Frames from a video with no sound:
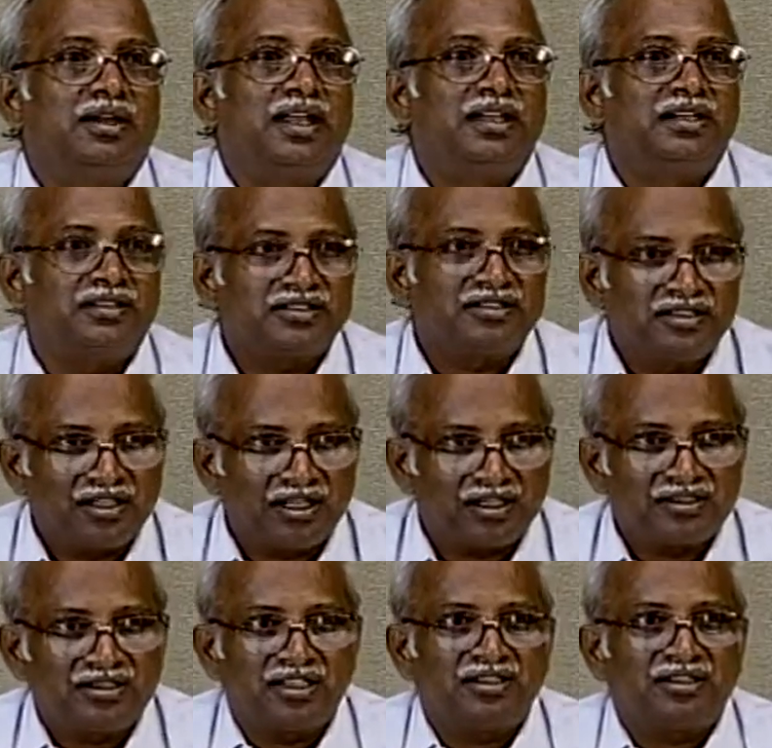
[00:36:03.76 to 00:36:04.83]
energy
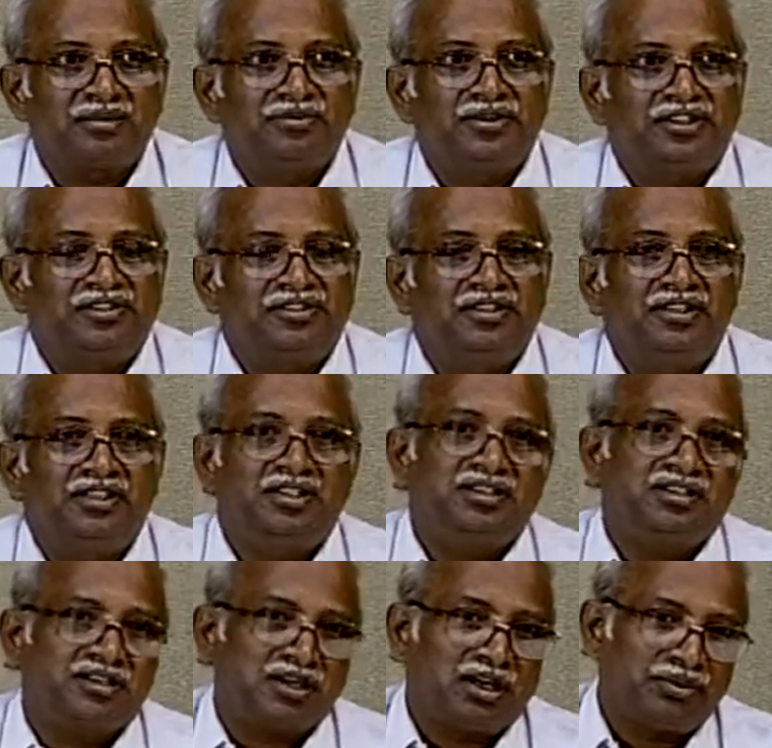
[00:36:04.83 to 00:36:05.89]
content of the sea in
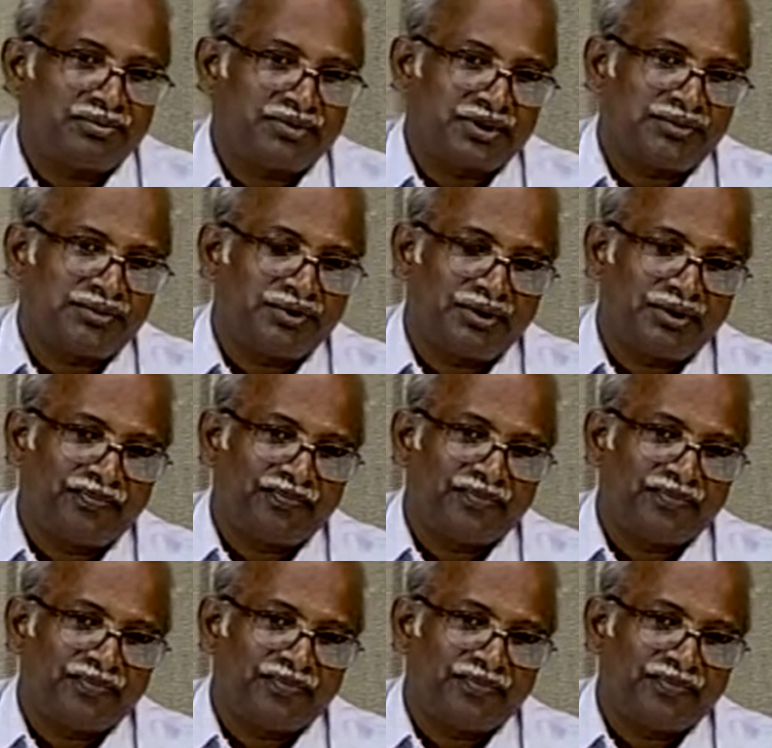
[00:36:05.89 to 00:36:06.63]
terms of the